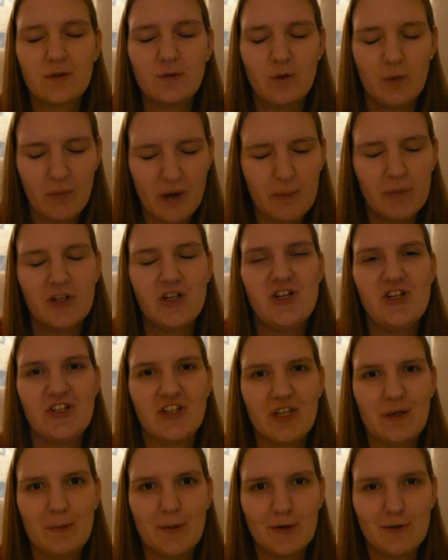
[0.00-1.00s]
remember to
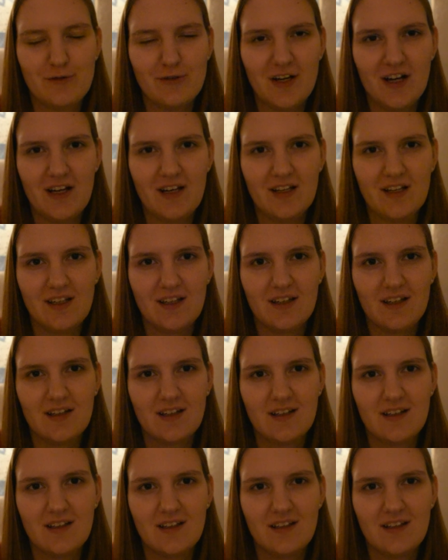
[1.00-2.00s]
keep on fighting.
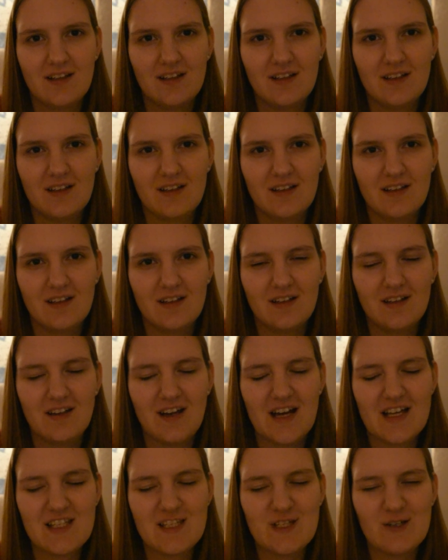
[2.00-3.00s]

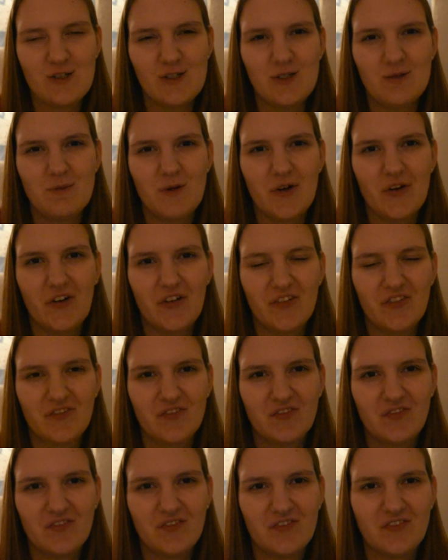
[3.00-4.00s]
I see you tomorrow.
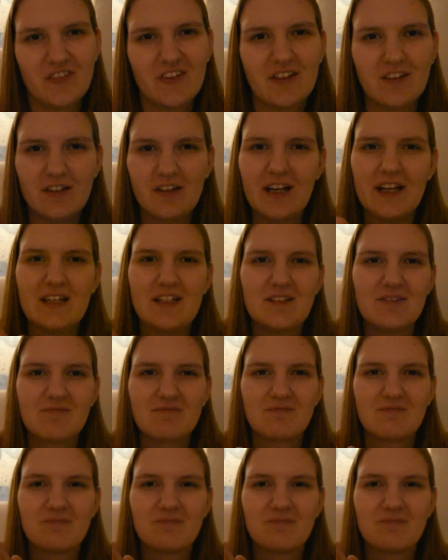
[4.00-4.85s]
Good night.